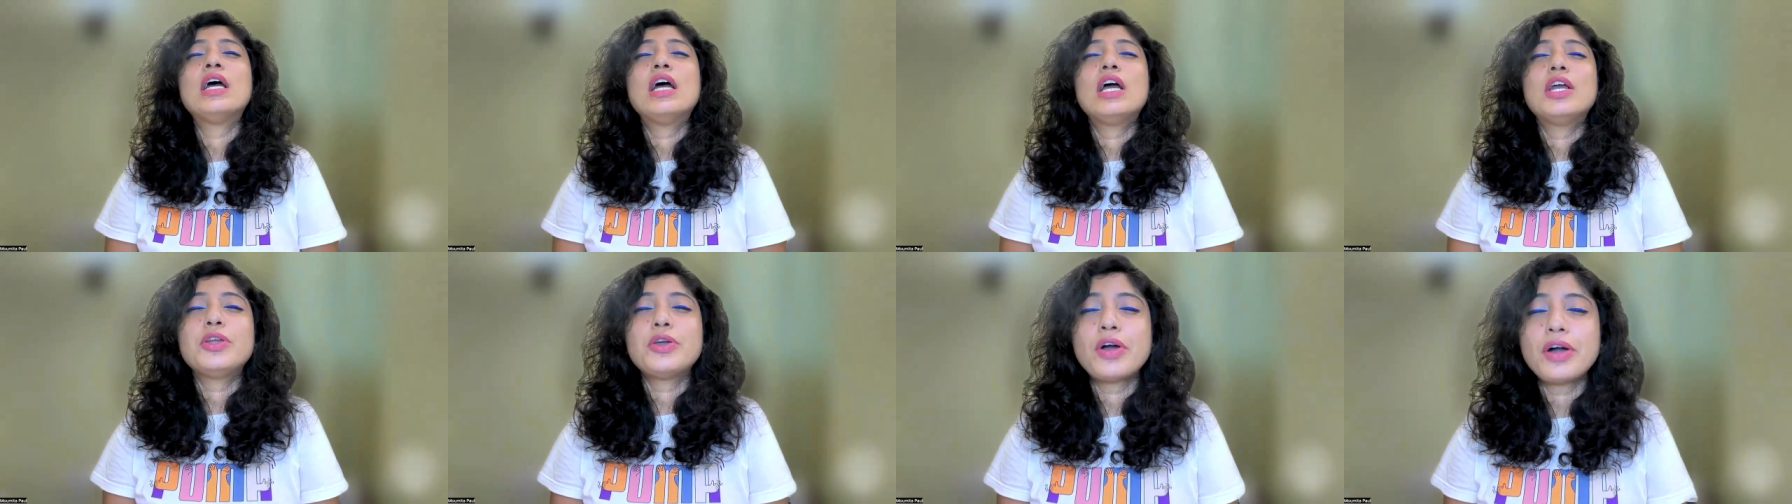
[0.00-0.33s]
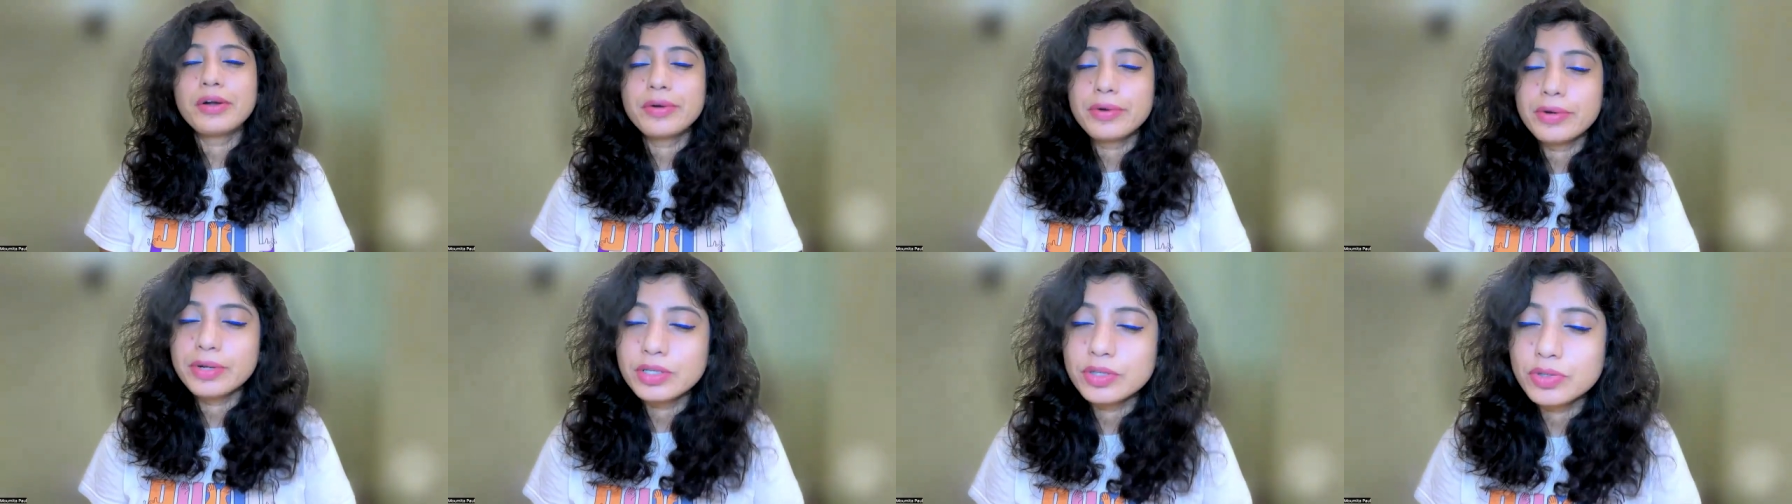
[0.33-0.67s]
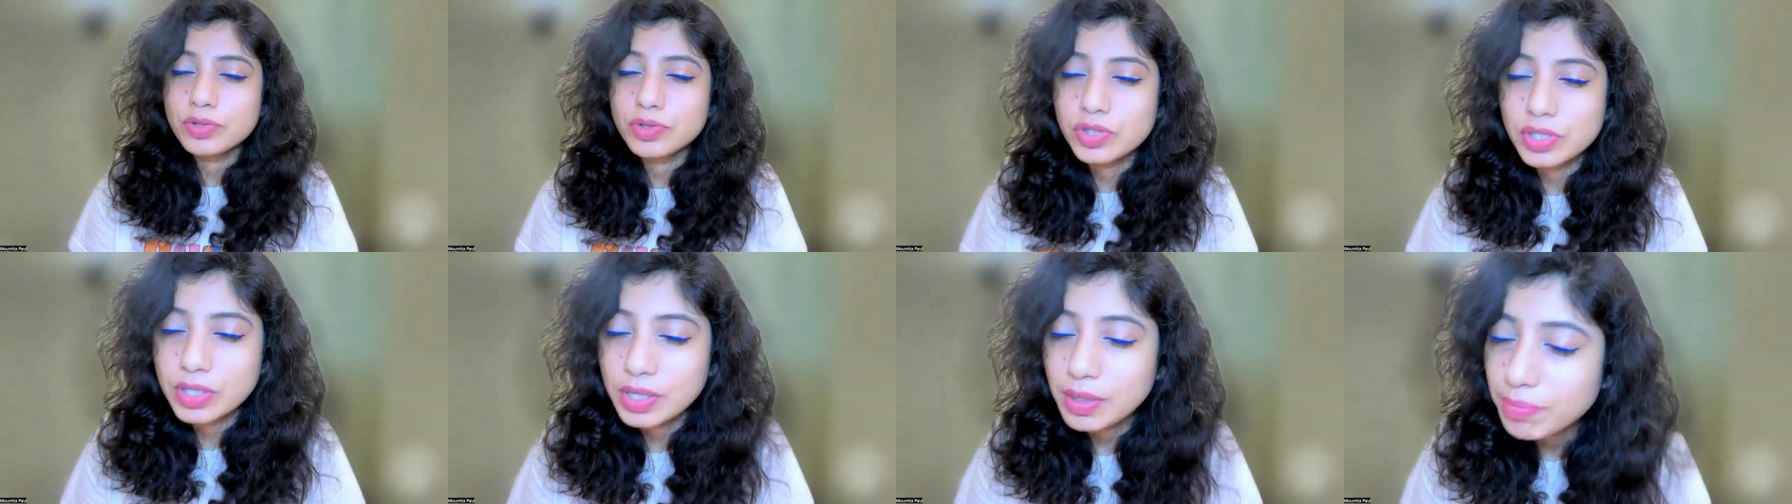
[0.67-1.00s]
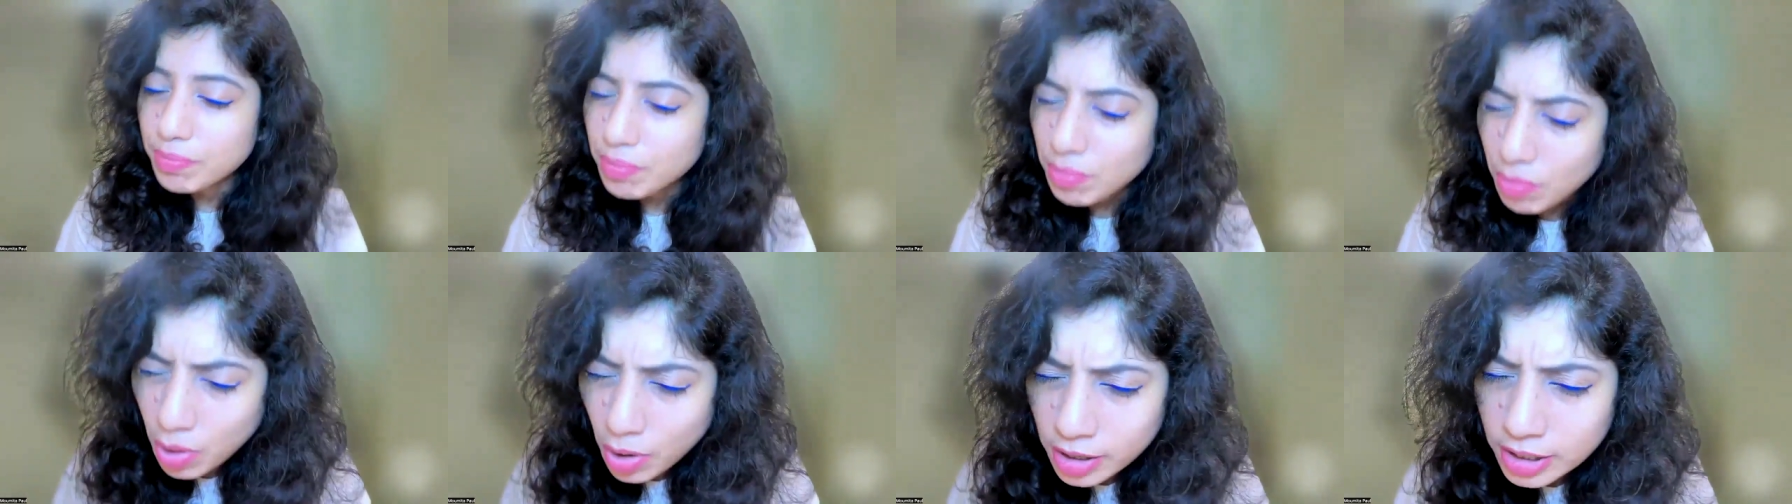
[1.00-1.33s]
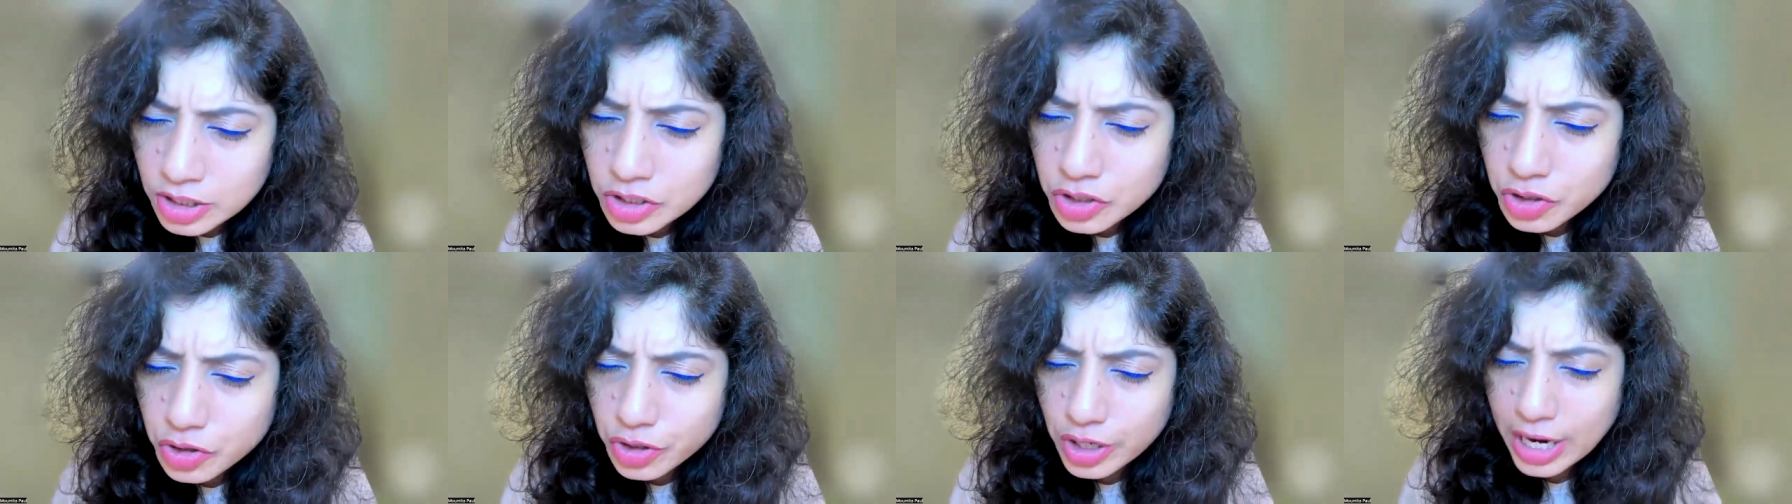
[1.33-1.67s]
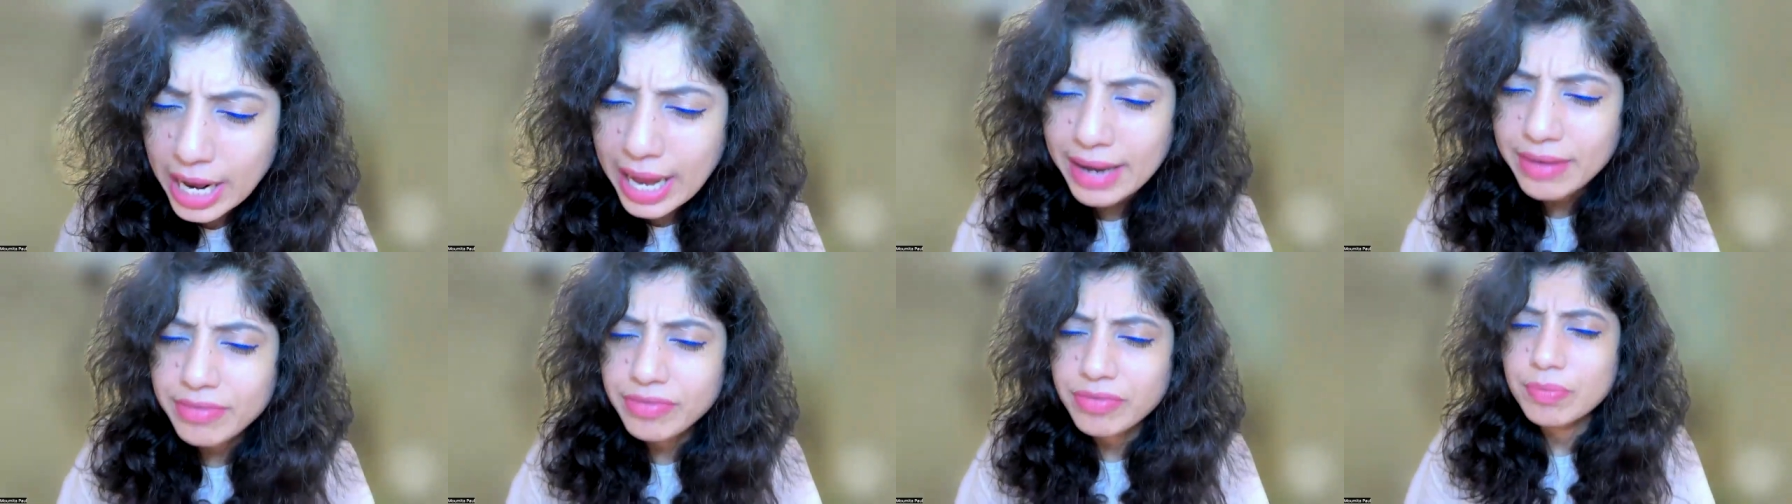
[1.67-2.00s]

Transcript: You are going to see more strife,